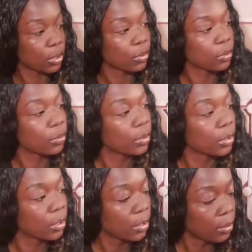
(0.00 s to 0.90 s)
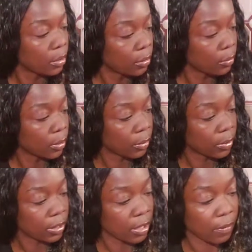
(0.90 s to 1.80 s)
So I'm gonna
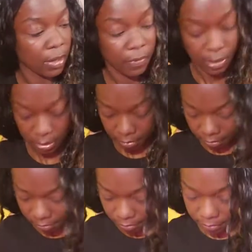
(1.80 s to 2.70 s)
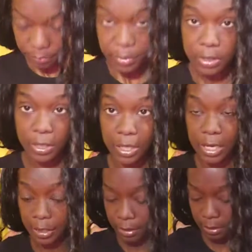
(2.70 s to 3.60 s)
put that right there. So I
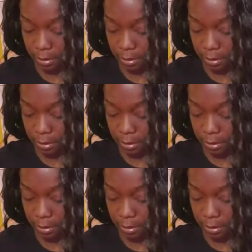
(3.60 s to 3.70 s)
got a